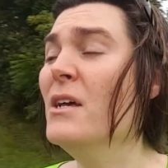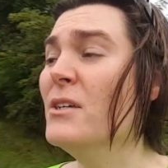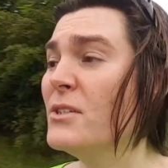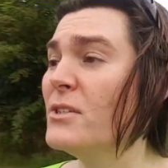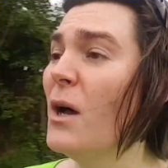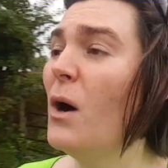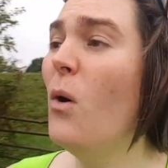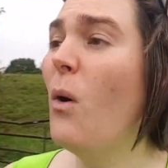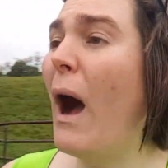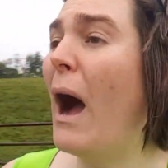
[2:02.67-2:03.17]

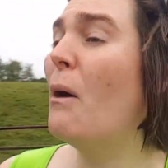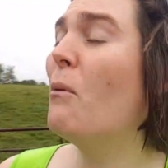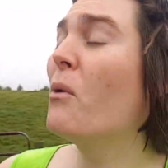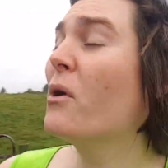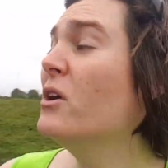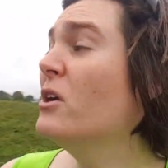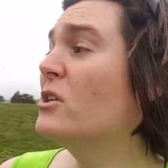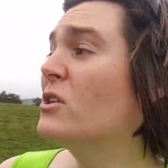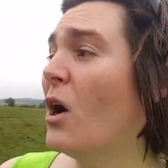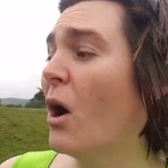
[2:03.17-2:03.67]
So I
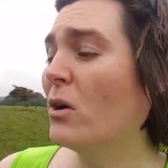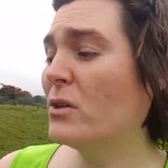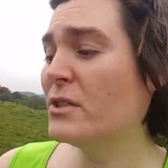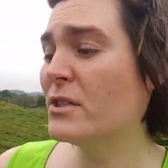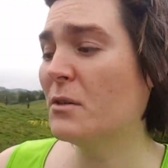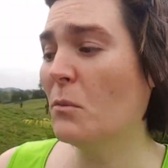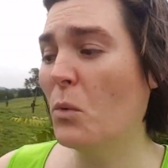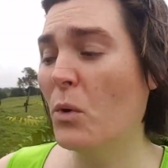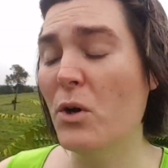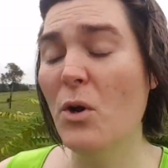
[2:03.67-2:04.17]
wanted to talk to
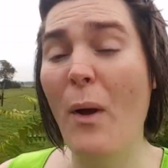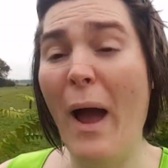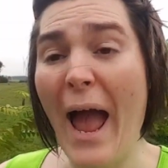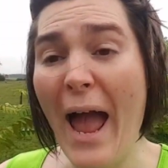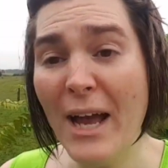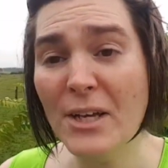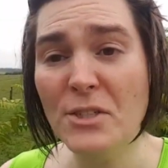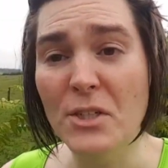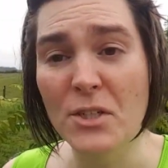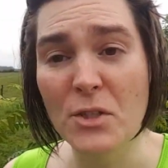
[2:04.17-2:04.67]
someone who
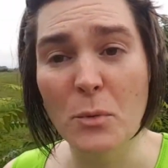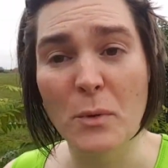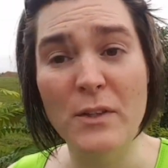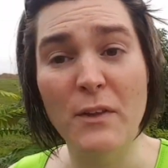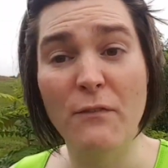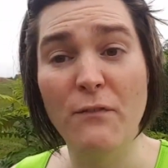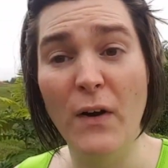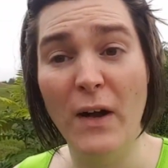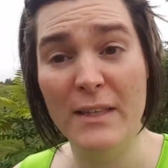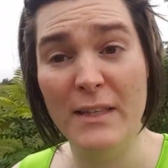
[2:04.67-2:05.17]
actually knew what the
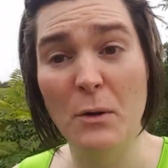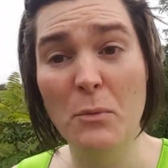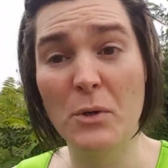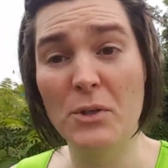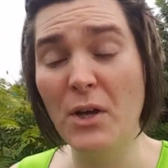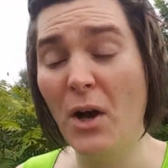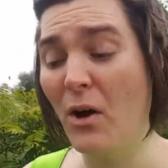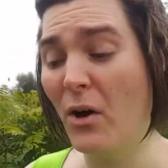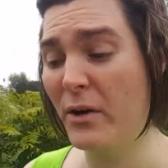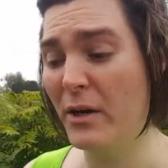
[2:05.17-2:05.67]
fuck they were
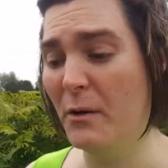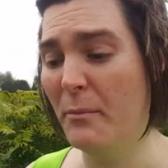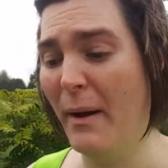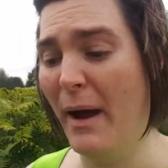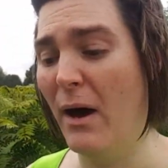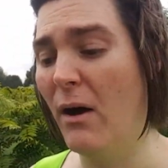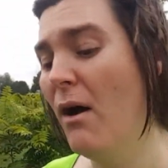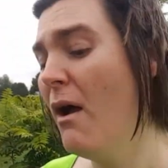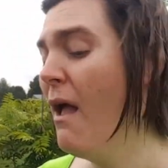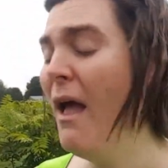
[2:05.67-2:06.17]
talking
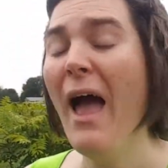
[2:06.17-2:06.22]
about.